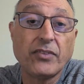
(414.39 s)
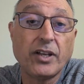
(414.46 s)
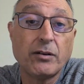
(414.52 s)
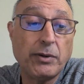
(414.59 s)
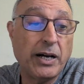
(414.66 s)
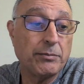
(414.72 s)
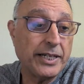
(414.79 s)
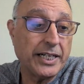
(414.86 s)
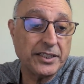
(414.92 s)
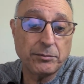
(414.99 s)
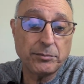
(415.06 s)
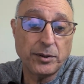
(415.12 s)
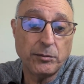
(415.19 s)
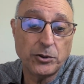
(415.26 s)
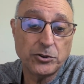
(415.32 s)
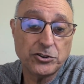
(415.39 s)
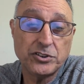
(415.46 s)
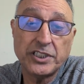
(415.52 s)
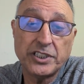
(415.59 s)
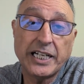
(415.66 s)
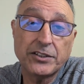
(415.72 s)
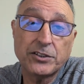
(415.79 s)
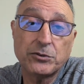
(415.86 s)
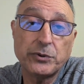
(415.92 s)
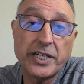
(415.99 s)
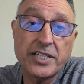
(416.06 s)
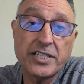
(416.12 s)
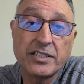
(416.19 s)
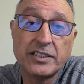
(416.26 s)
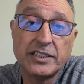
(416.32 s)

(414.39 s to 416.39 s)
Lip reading: Bob got the promotion, he got the raise.